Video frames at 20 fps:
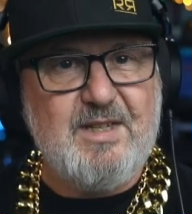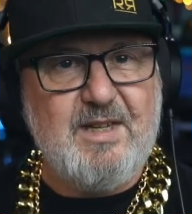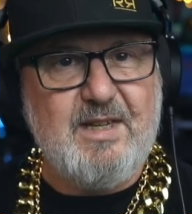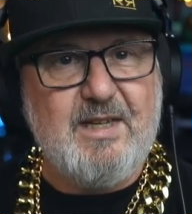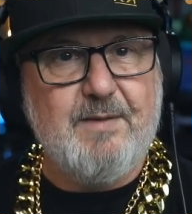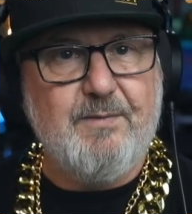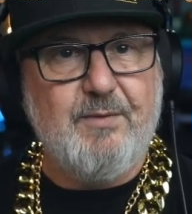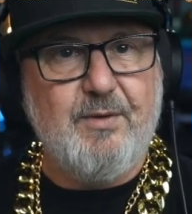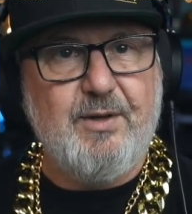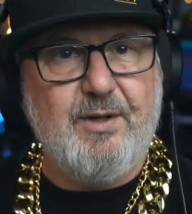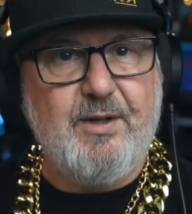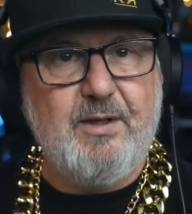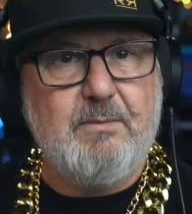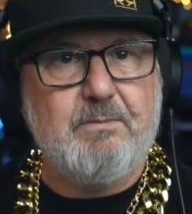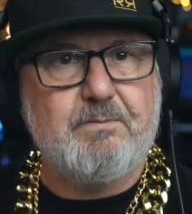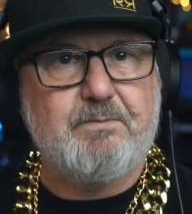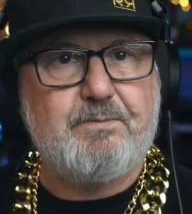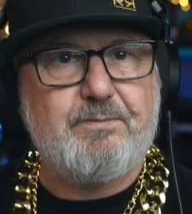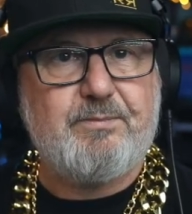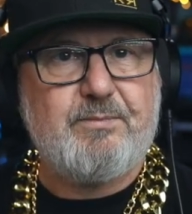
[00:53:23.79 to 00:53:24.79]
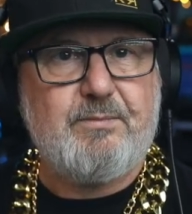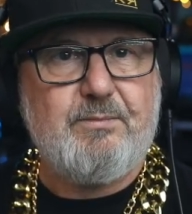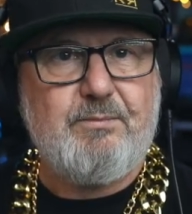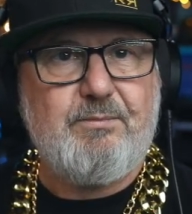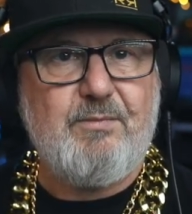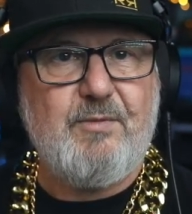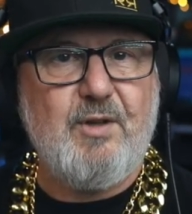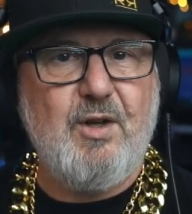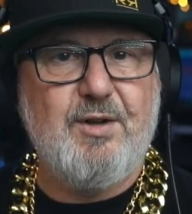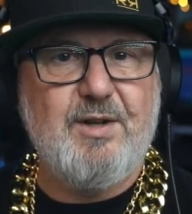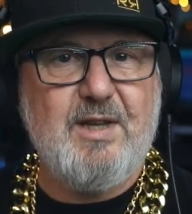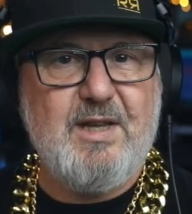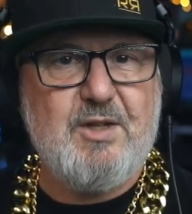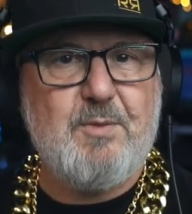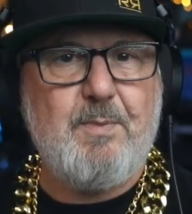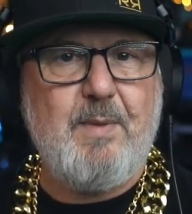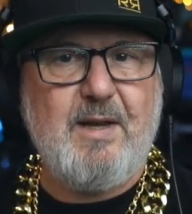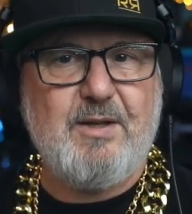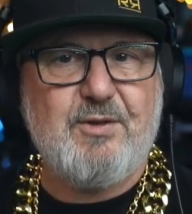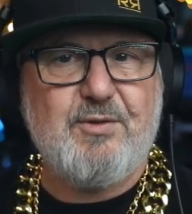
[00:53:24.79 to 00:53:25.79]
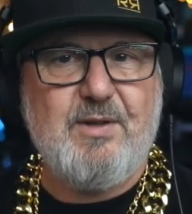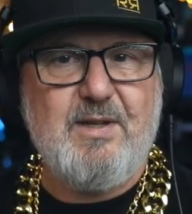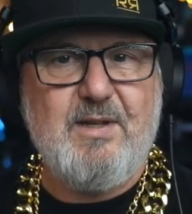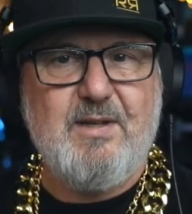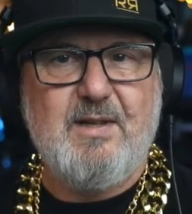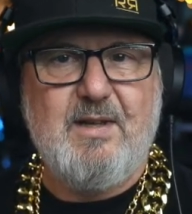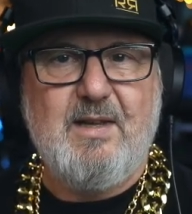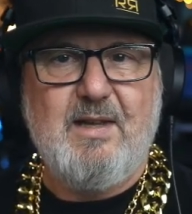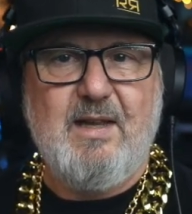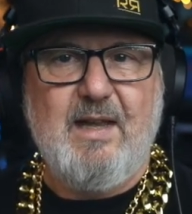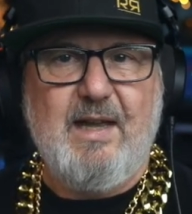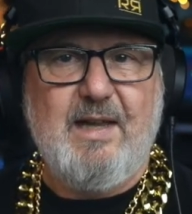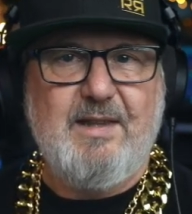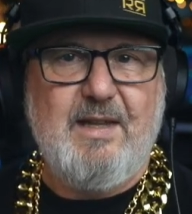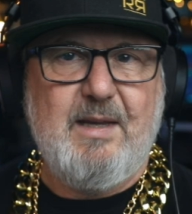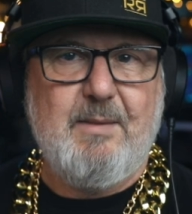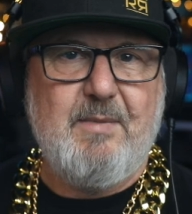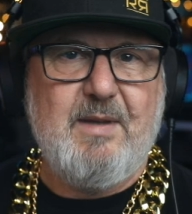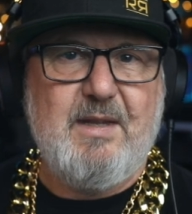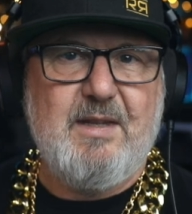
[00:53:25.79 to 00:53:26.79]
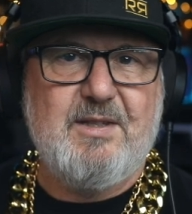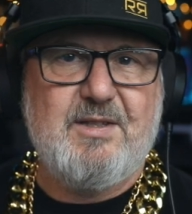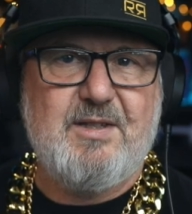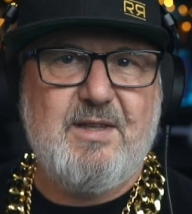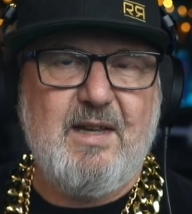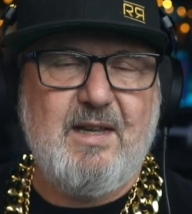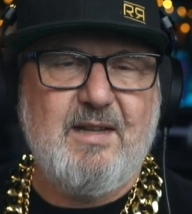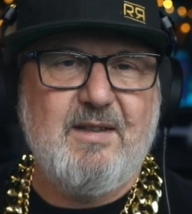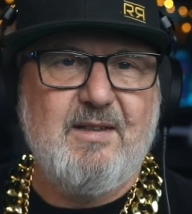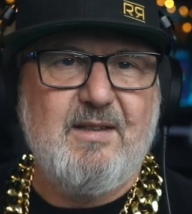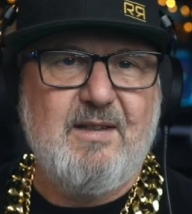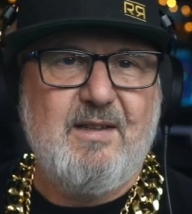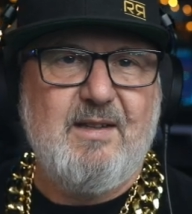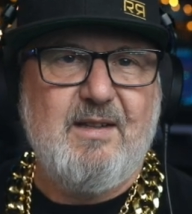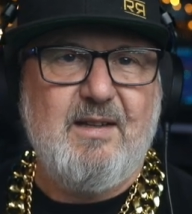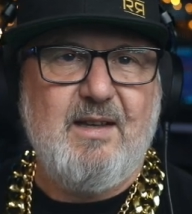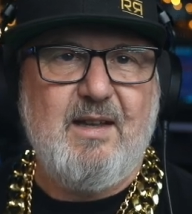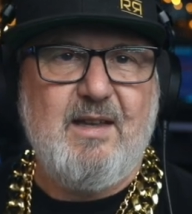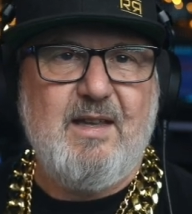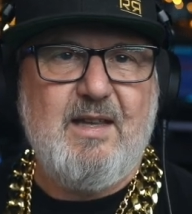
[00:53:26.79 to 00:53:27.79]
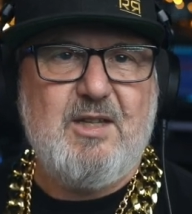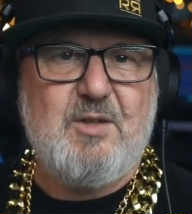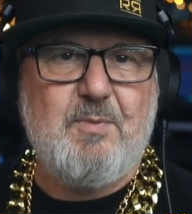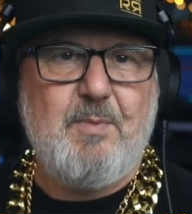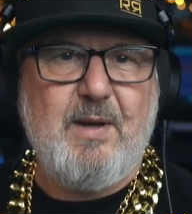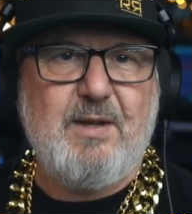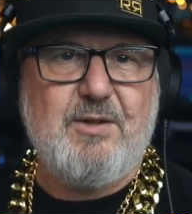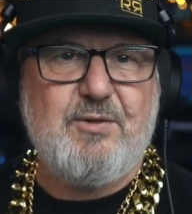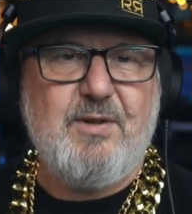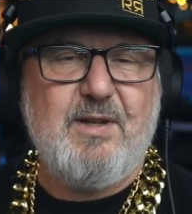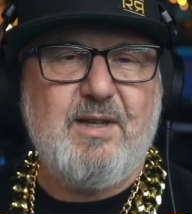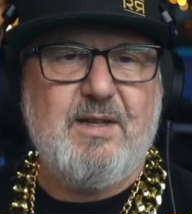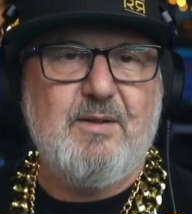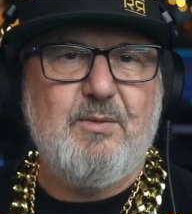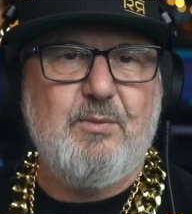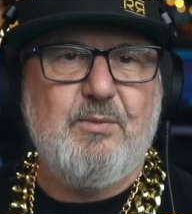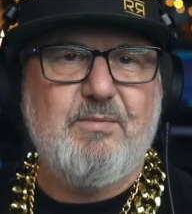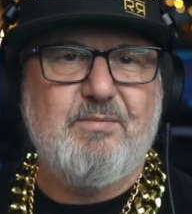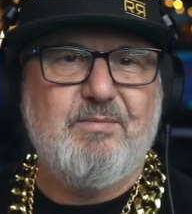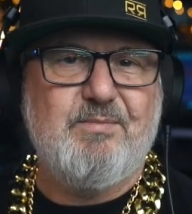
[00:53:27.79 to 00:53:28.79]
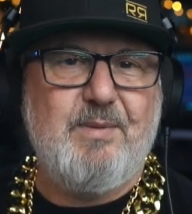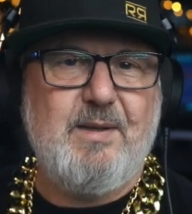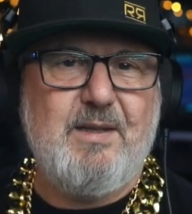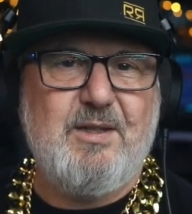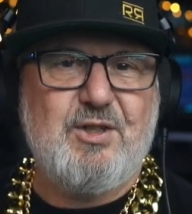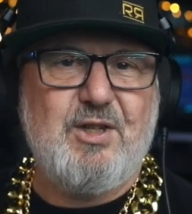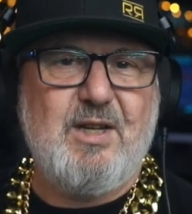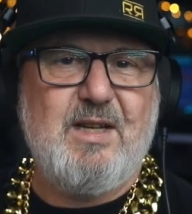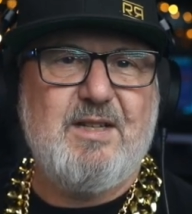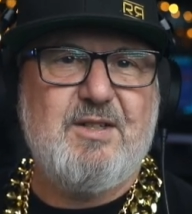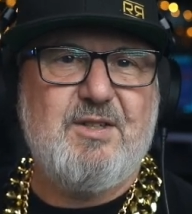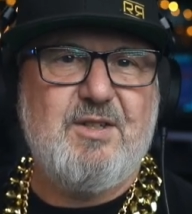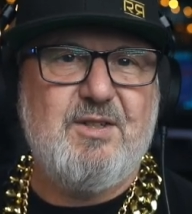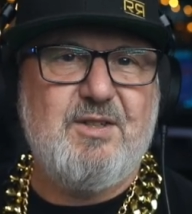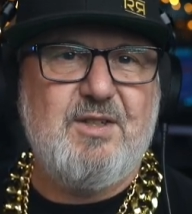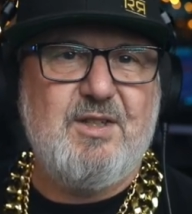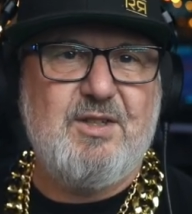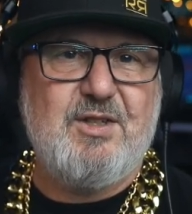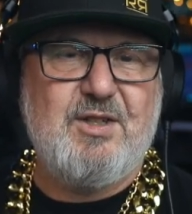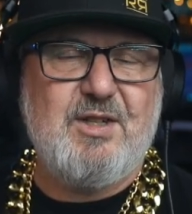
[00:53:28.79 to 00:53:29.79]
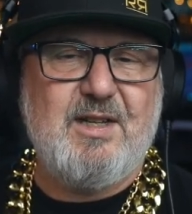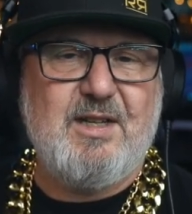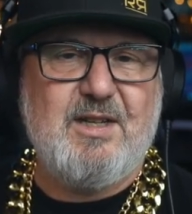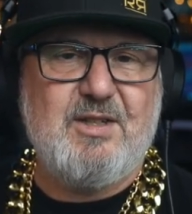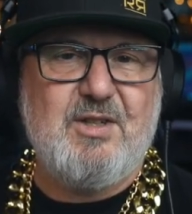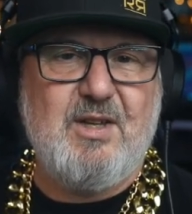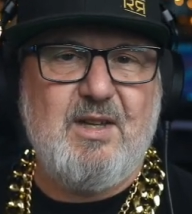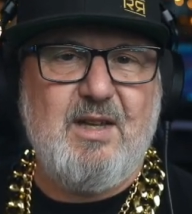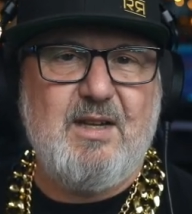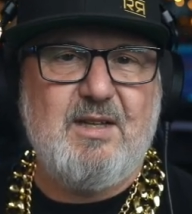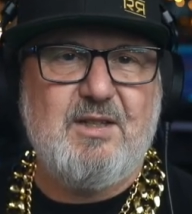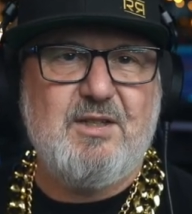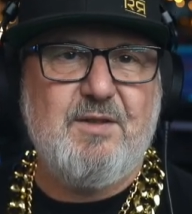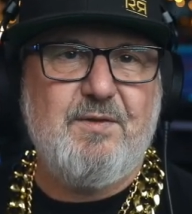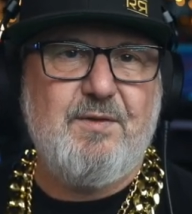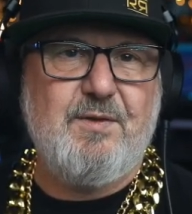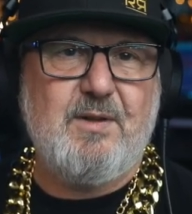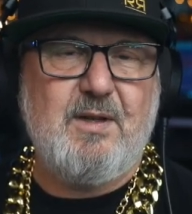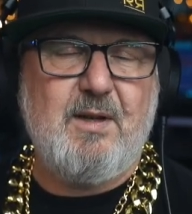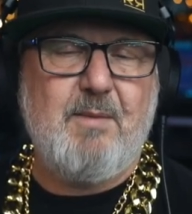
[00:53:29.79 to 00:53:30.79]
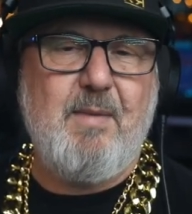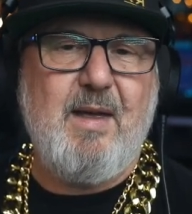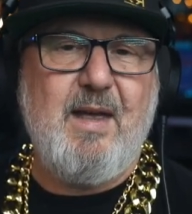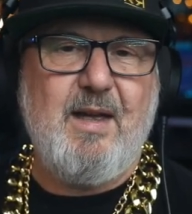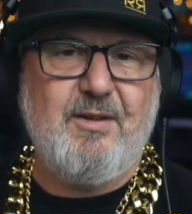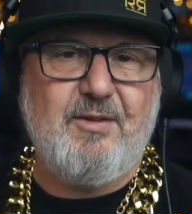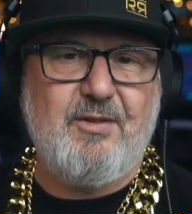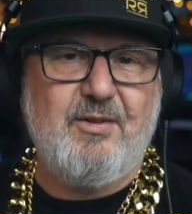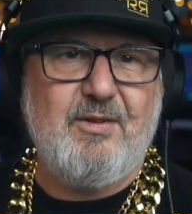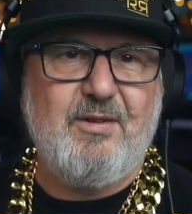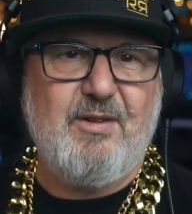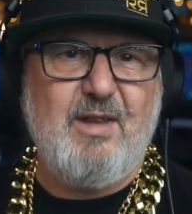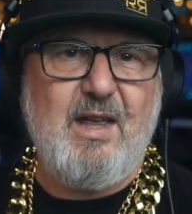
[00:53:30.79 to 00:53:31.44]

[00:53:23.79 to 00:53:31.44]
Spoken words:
converter on each battery, and that means that each battery can be charged and discharged at a different amount.